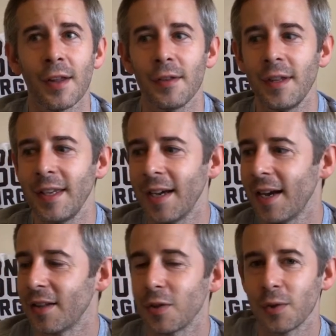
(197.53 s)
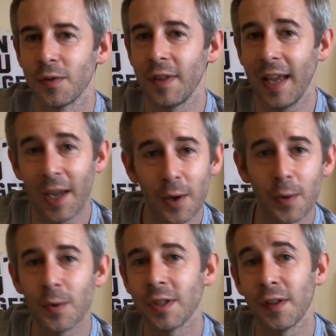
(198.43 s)
the uh, sort of the
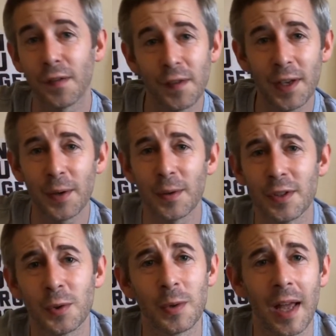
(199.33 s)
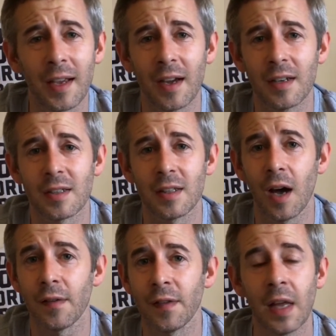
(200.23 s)
hills and the fields and all that kind of
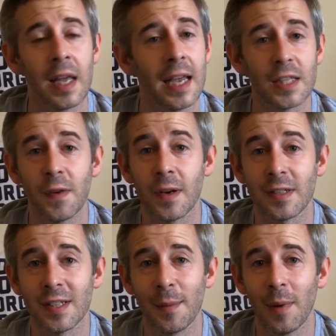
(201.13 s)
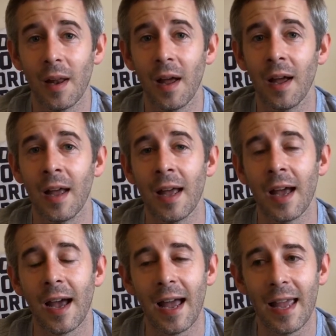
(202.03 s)
stuff. It's very similar
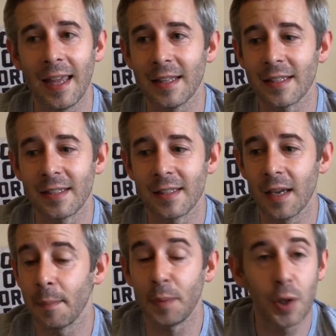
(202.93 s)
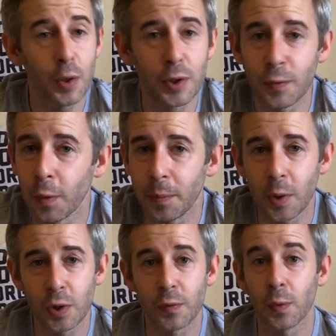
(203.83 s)
its beautiful,
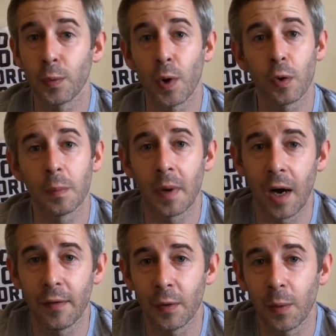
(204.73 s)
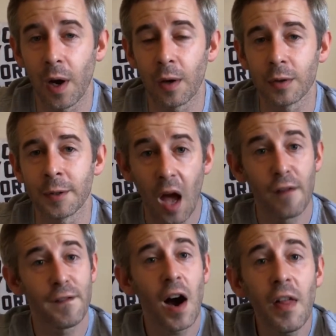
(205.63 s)
beautiful rural part of the world. A
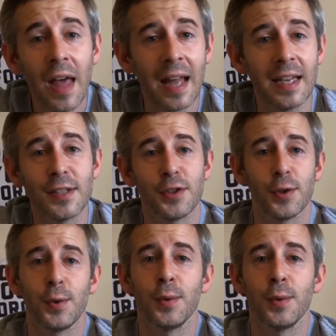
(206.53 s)
father and his two